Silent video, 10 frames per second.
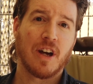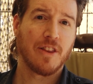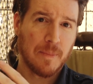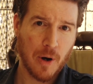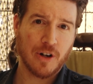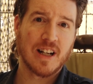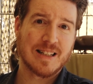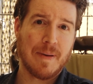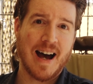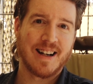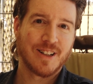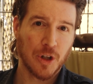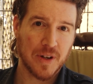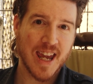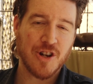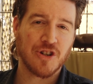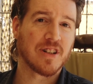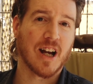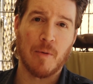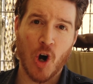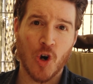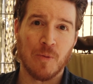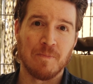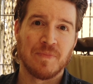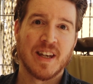the parking spot location to come home,